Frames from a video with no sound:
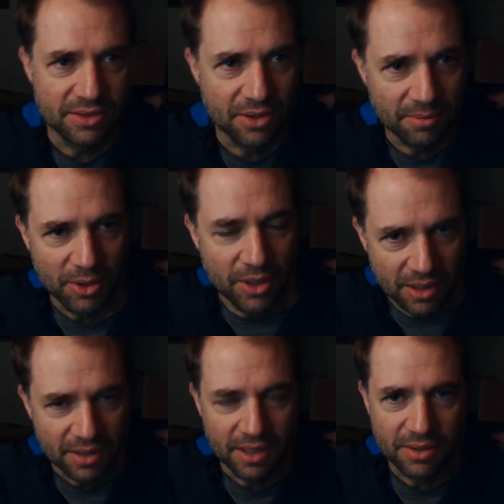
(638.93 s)
of the building,
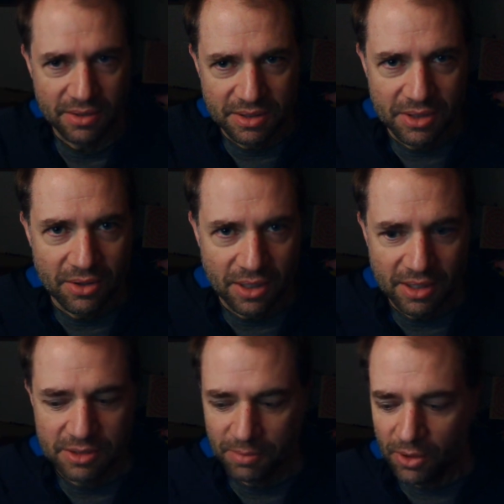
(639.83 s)
and then it's all going to
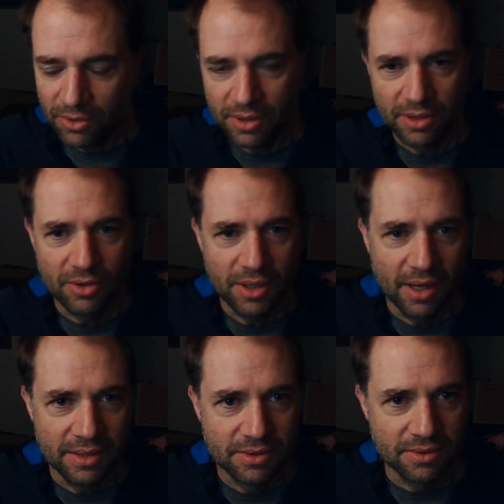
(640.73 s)
explode, and the good
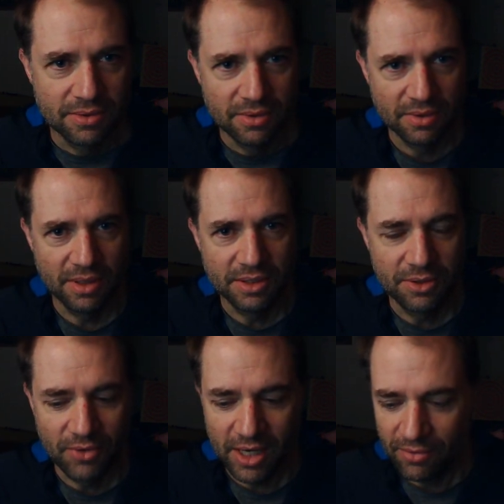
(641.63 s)
guy's going to
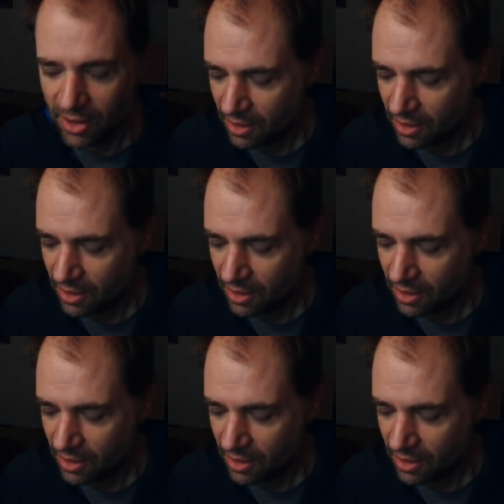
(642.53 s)
survive.